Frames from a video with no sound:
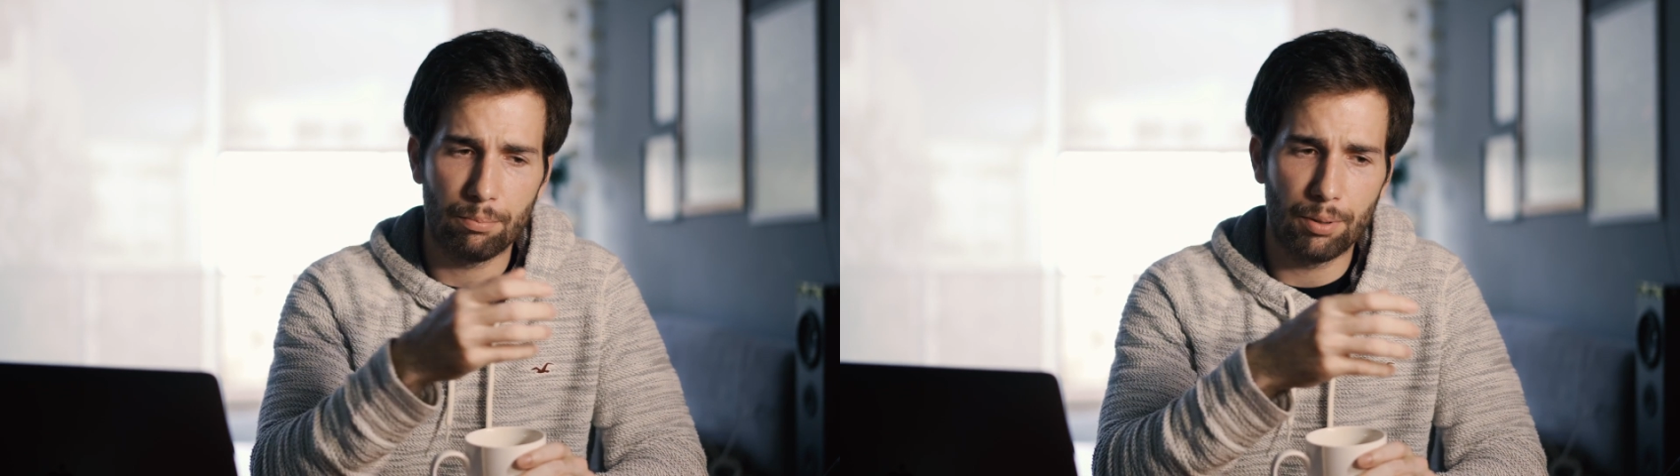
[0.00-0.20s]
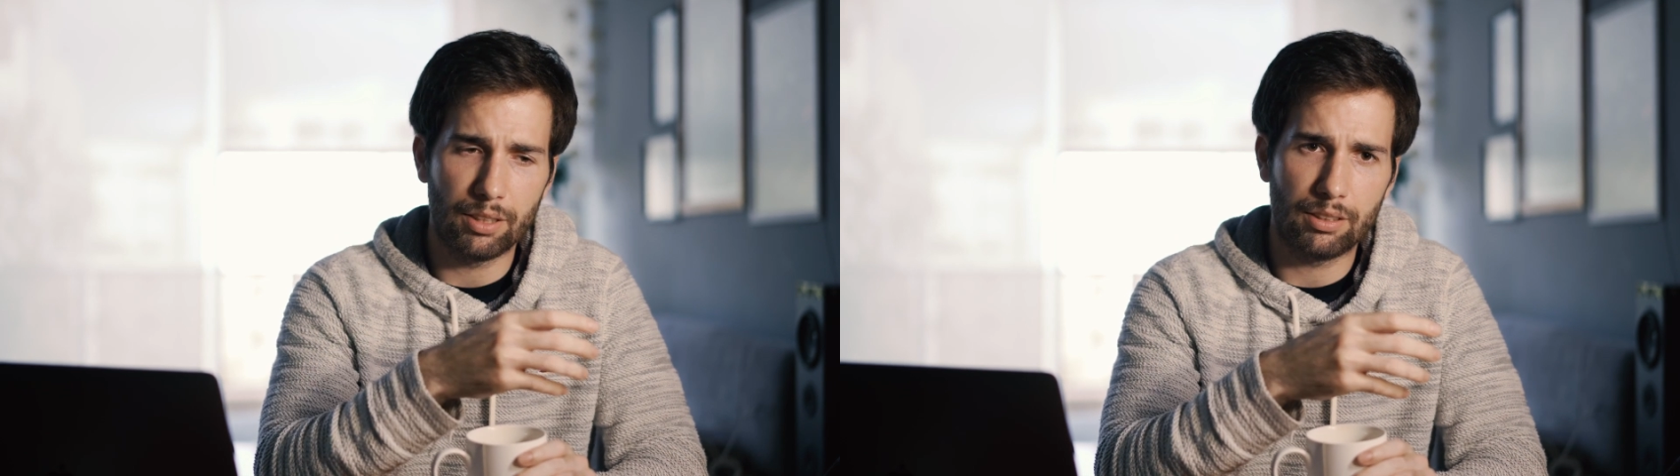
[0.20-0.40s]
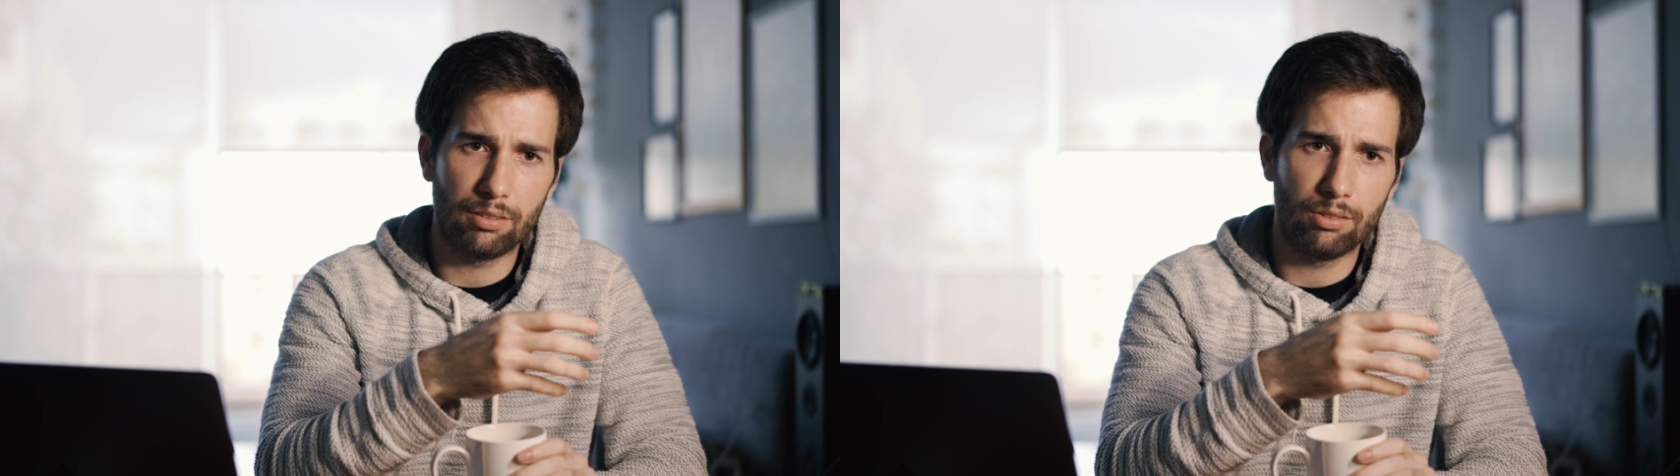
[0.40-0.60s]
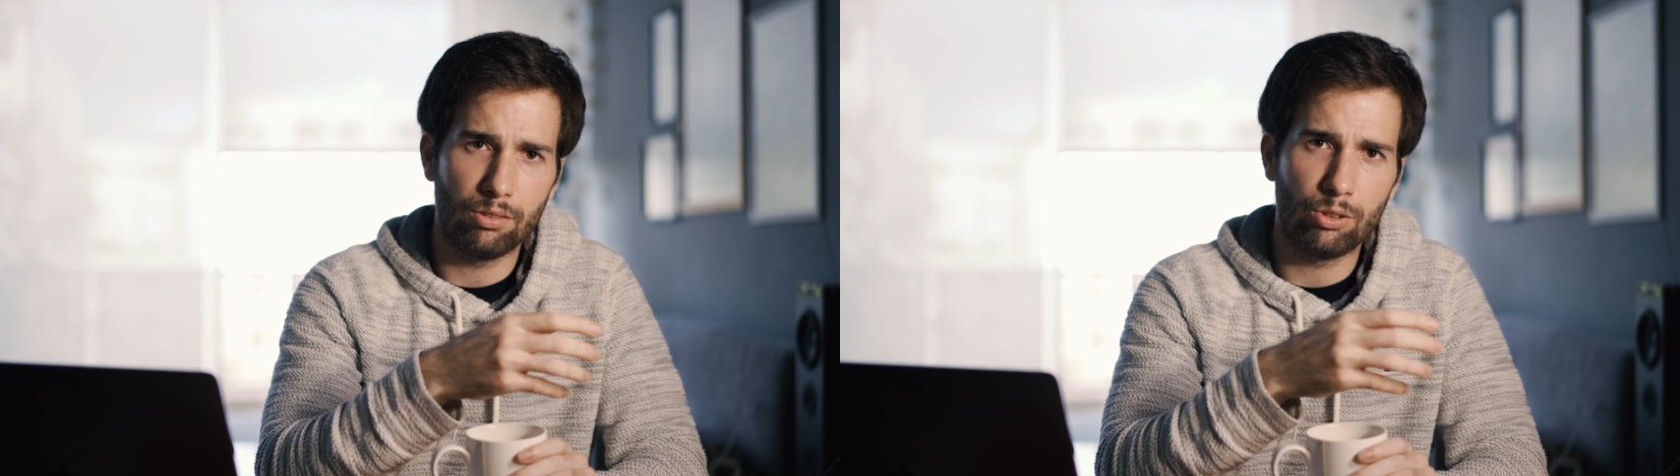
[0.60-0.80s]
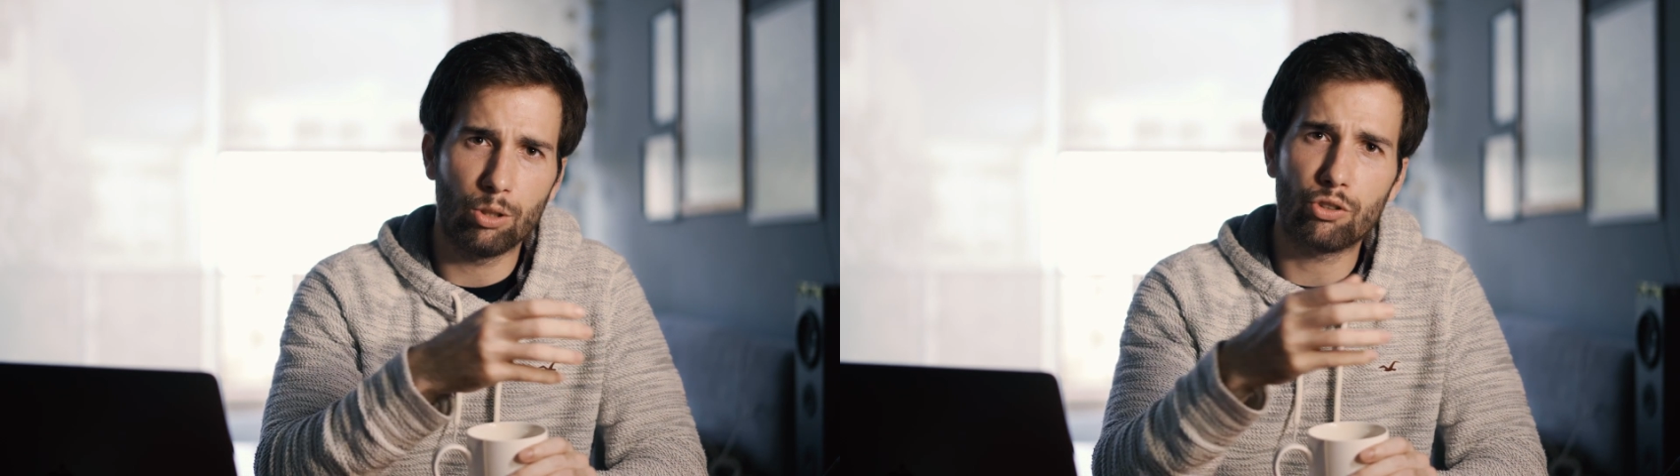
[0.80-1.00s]
but
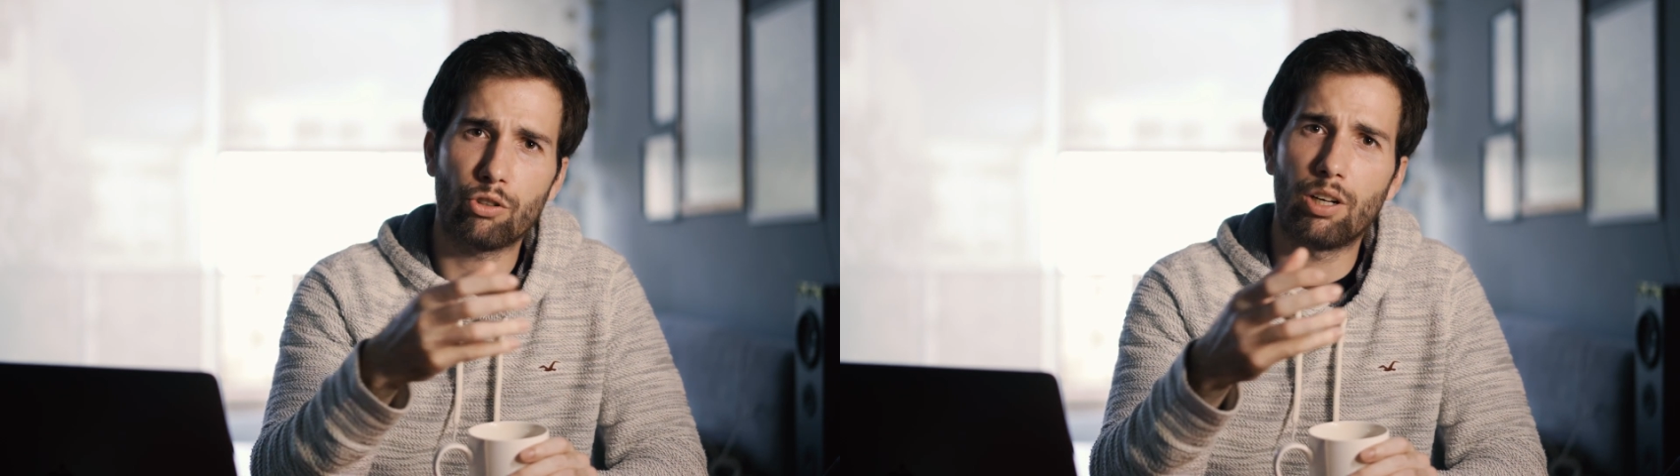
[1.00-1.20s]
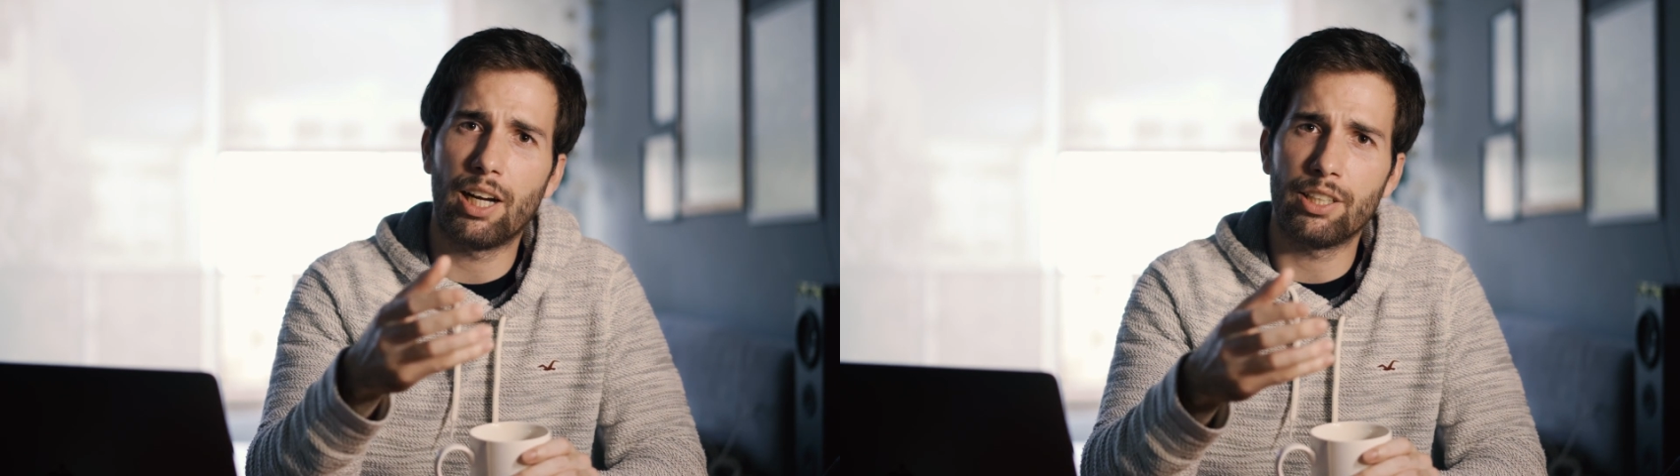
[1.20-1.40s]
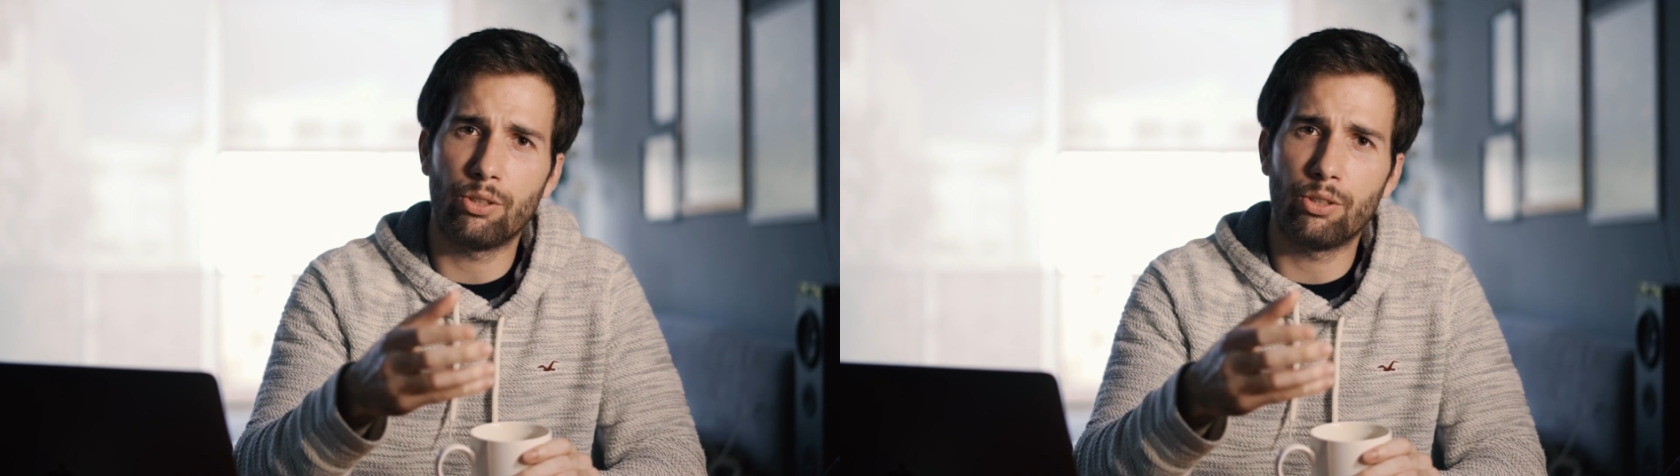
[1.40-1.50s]
don't try